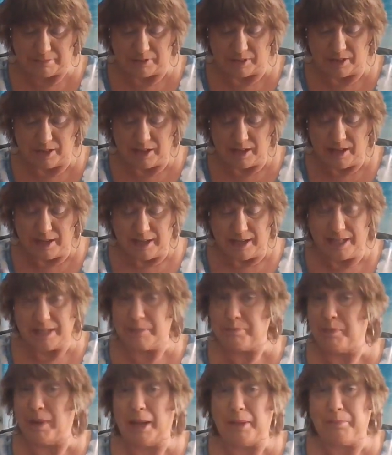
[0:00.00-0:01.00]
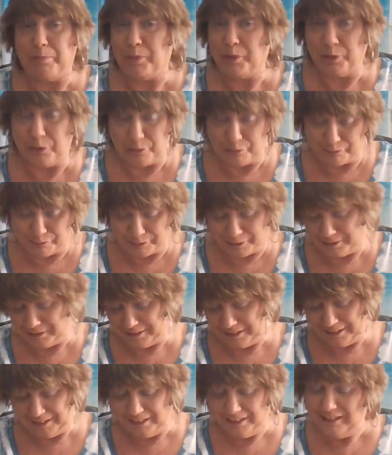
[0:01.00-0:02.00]
summer. It's by Poof.
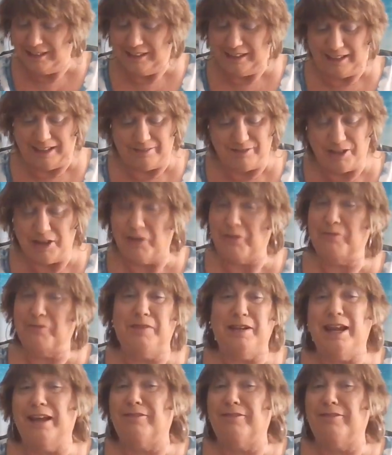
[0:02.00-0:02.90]
No,